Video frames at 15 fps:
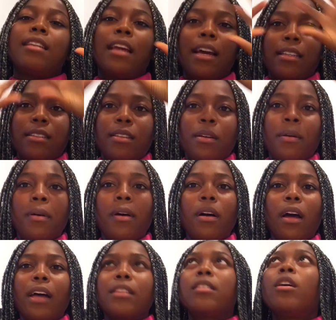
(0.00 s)
as
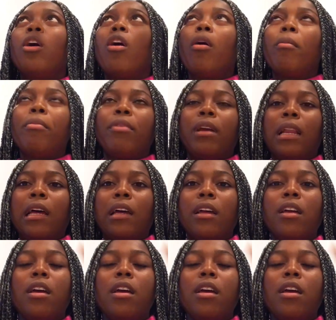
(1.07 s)
the umbrella,